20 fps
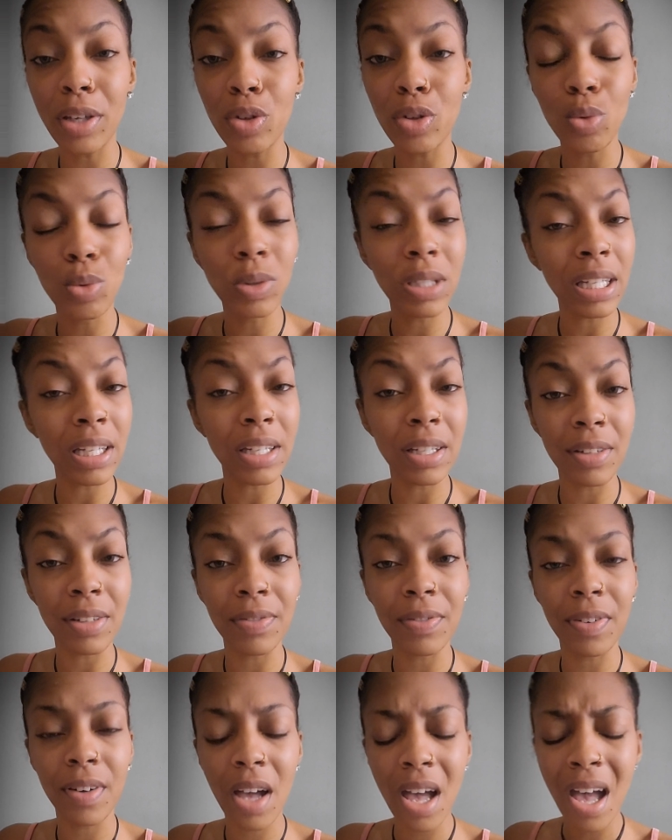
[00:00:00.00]
you
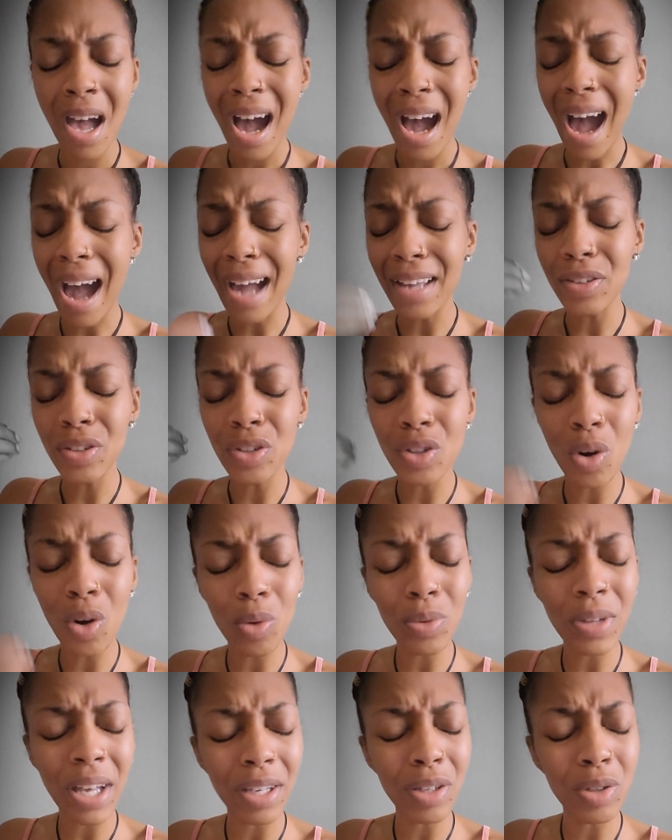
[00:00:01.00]
live. I
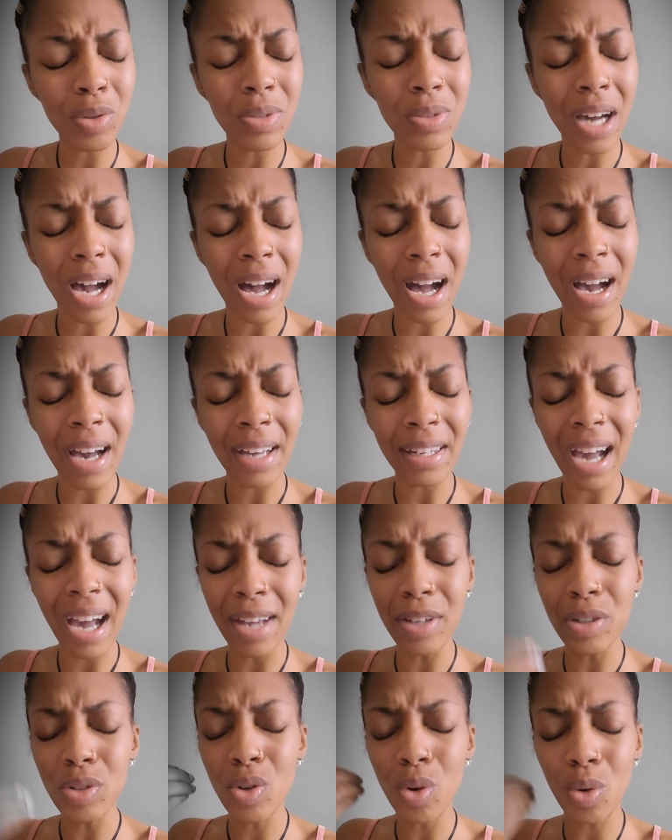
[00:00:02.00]
know that you died. I
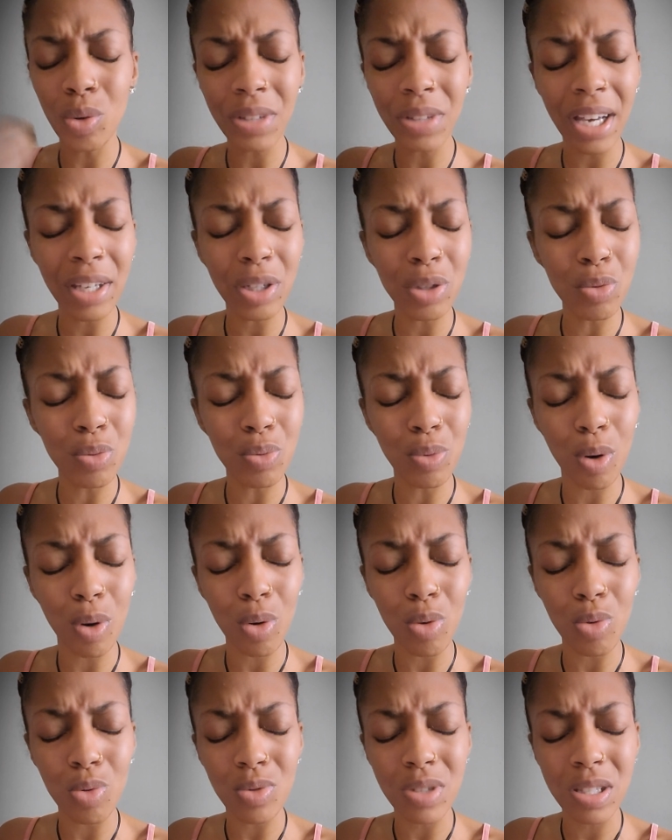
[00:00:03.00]
know that you
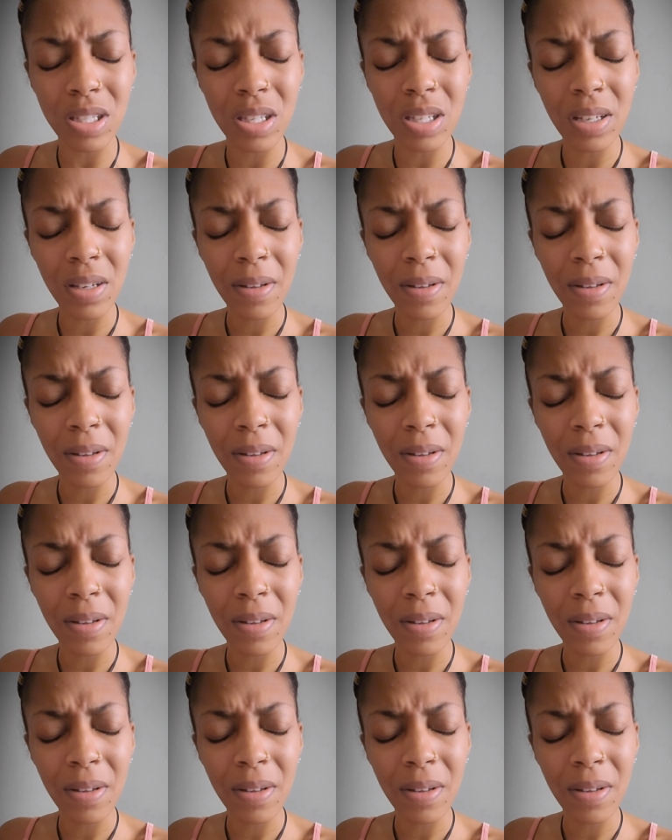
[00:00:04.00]
rose.